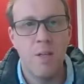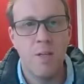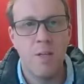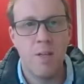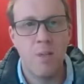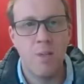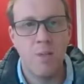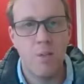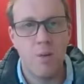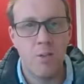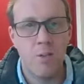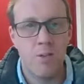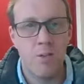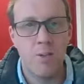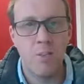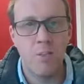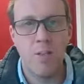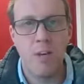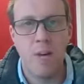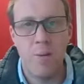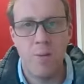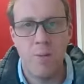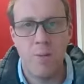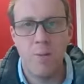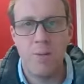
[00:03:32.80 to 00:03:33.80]
There was a
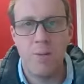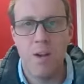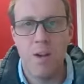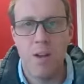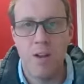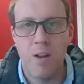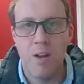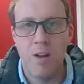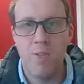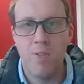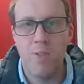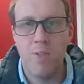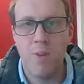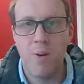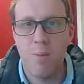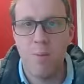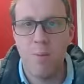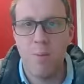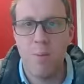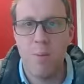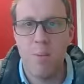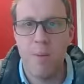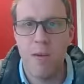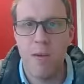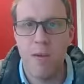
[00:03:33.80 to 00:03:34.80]
time in my life where
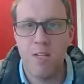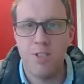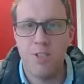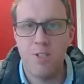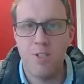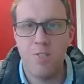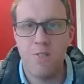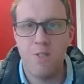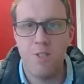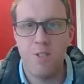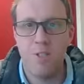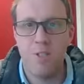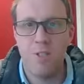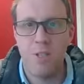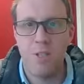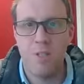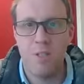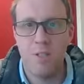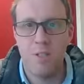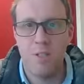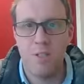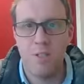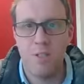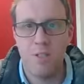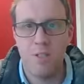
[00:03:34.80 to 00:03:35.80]
my passion for
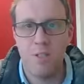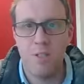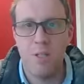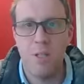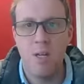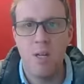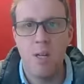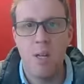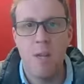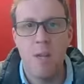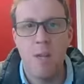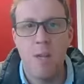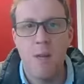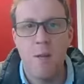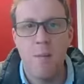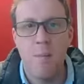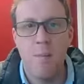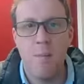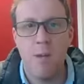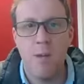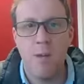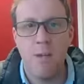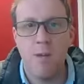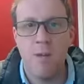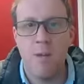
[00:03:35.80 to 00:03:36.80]
justice
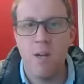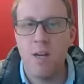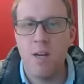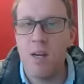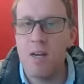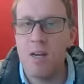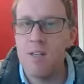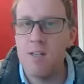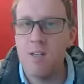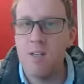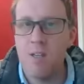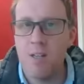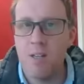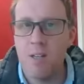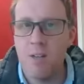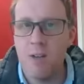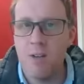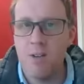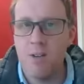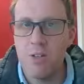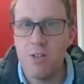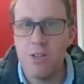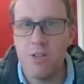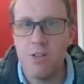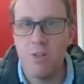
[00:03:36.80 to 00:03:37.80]
meant that I didn't
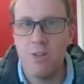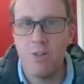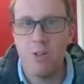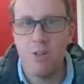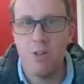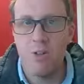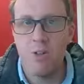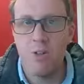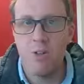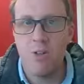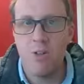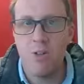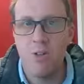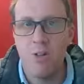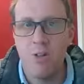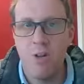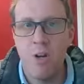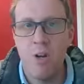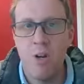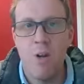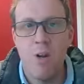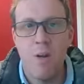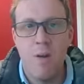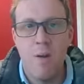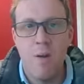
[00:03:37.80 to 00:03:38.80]
go to church
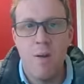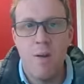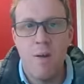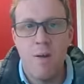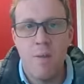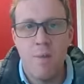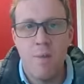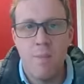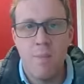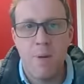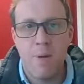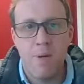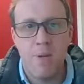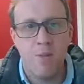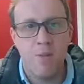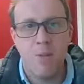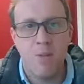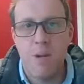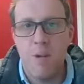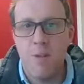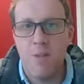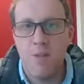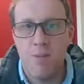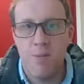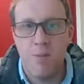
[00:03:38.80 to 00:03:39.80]
because
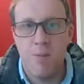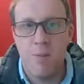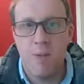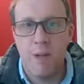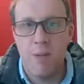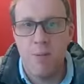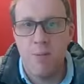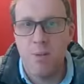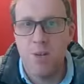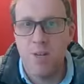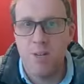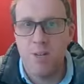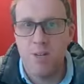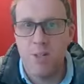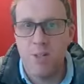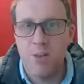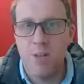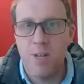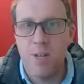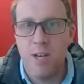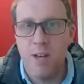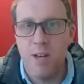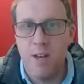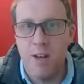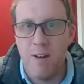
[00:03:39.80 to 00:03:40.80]
I thought they weren't
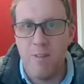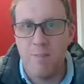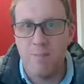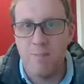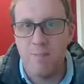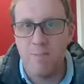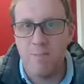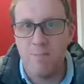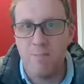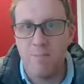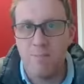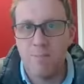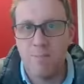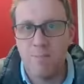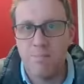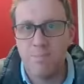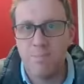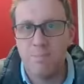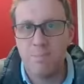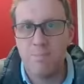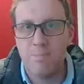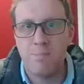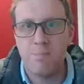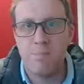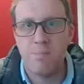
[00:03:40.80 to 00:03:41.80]
doing enough.
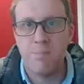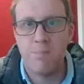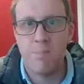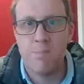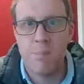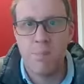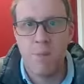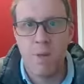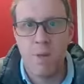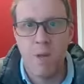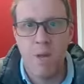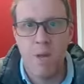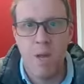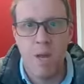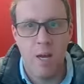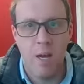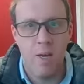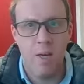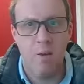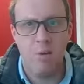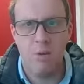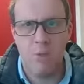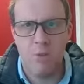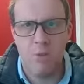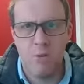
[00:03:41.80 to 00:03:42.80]
And
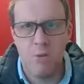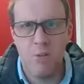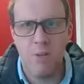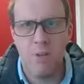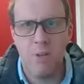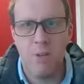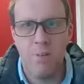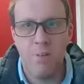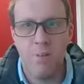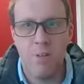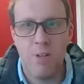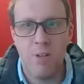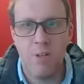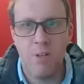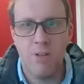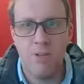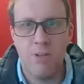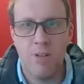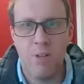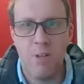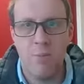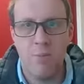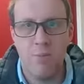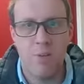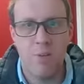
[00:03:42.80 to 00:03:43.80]
I was also
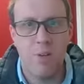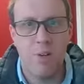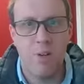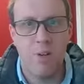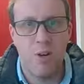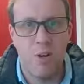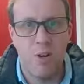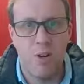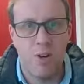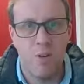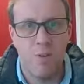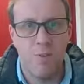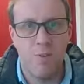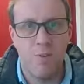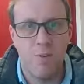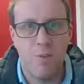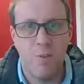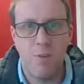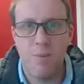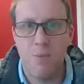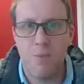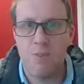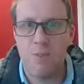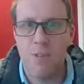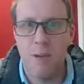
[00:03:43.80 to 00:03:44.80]
frustrated with God
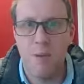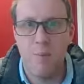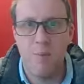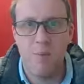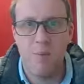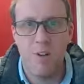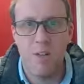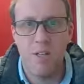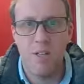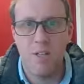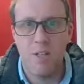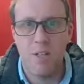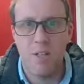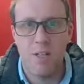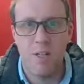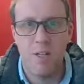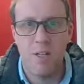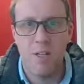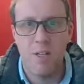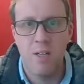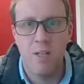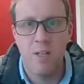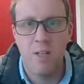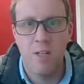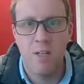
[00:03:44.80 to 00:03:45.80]
for the same reason.
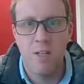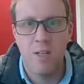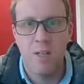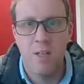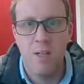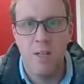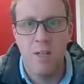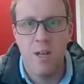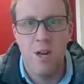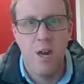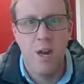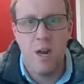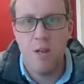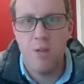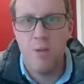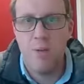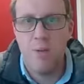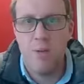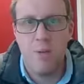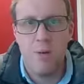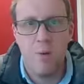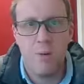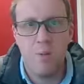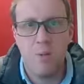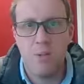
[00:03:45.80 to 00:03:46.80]
I
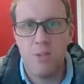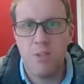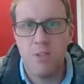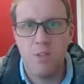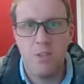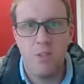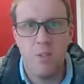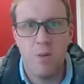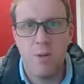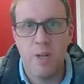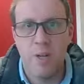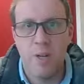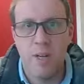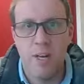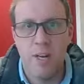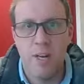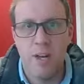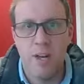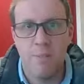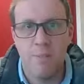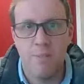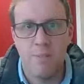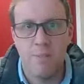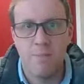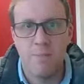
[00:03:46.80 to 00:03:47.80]
thought he wasn't doing
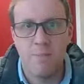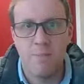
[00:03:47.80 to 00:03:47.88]
enough.